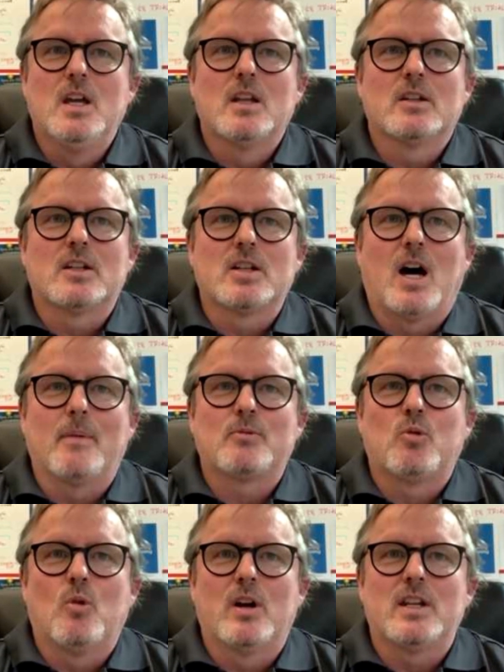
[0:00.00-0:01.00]
the top
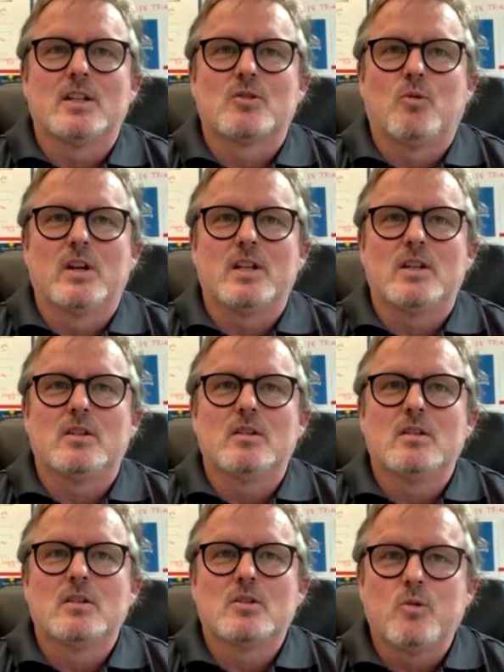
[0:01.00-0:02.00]
20 and
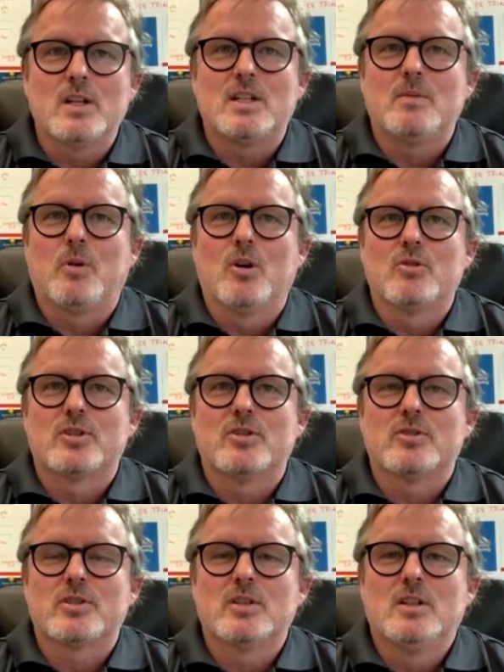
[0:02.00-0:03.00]
2020
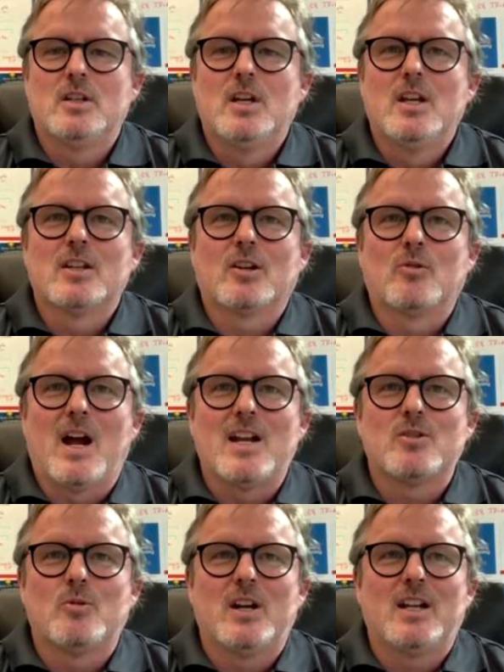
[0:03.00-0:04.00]
posters, the
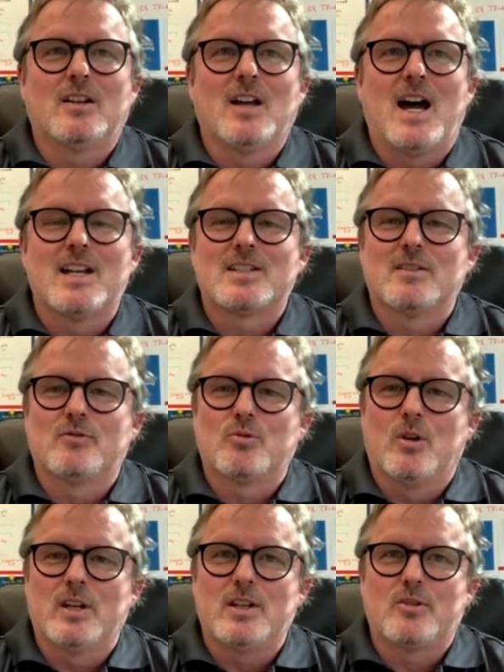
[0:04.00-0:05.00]
graduating class of
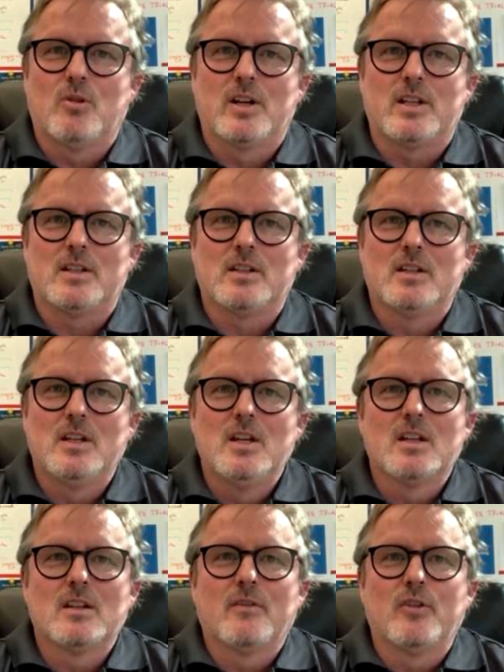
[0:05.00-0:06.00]
2020,
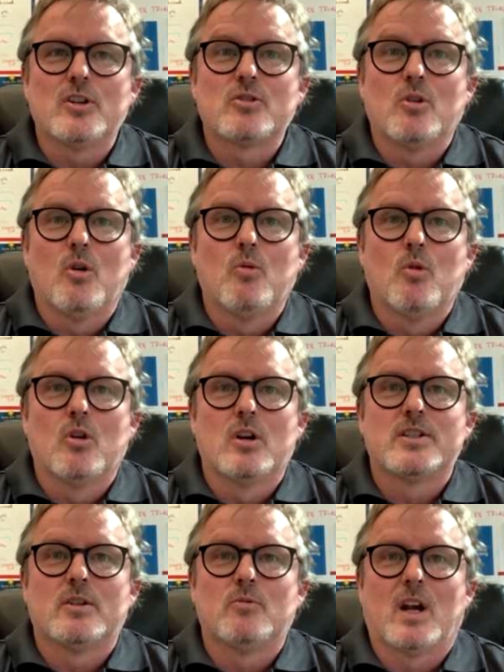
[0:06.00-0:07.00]
the virtual
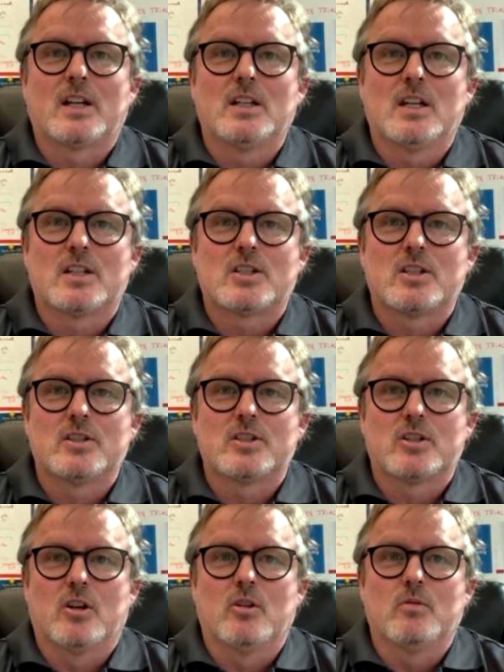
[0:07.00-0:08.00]
awards and recognition
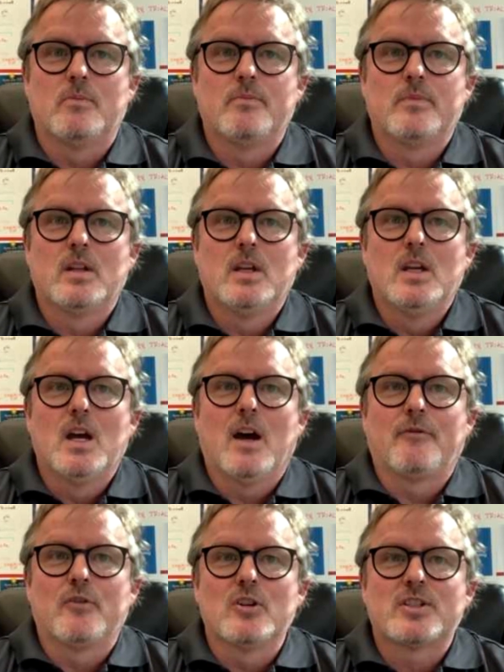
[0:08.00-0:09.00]
show, a
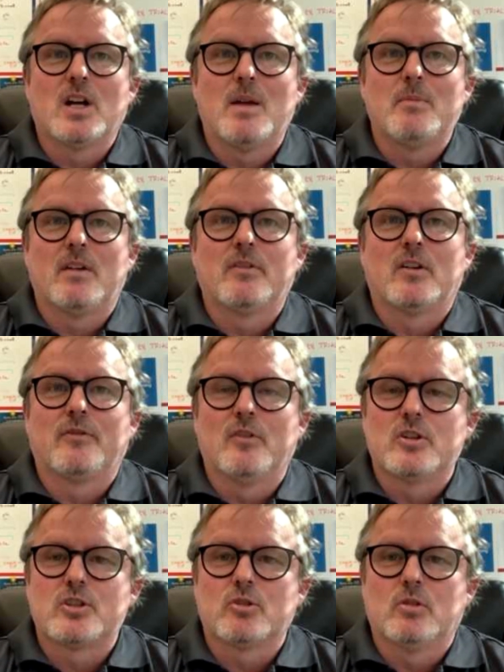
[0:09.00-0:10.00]
first time ever
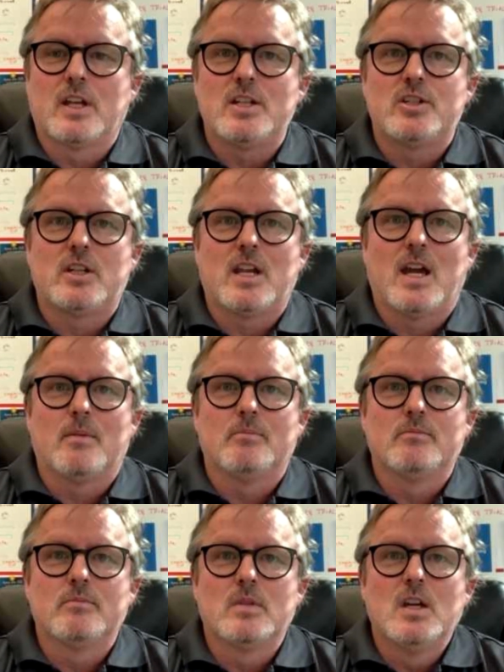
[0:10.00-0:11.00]
virtual
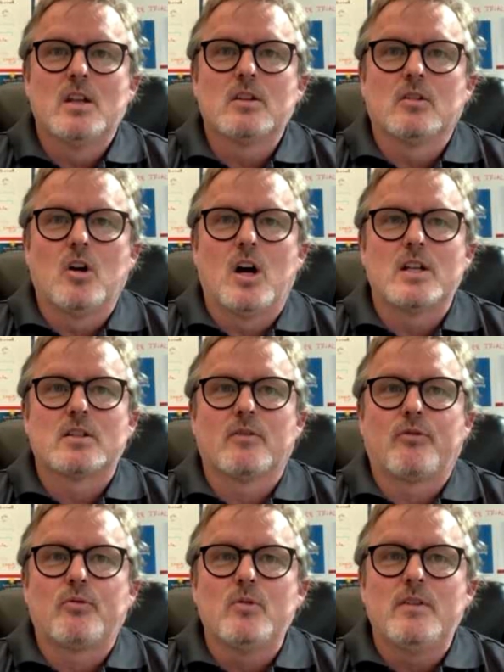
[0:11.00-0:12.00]
AGM, the launch of
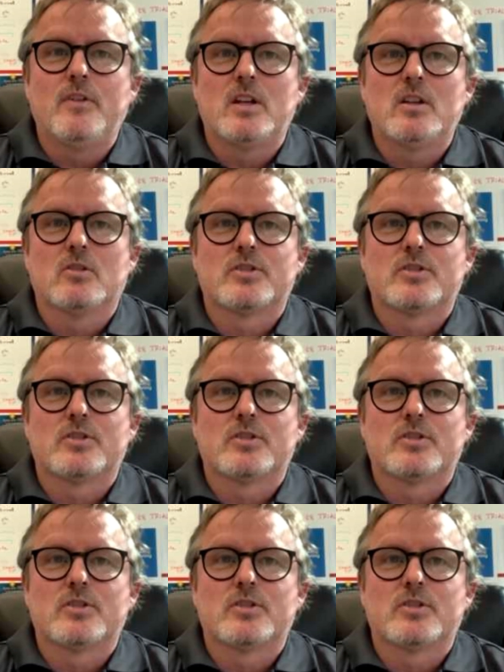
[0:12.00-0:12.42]
3 video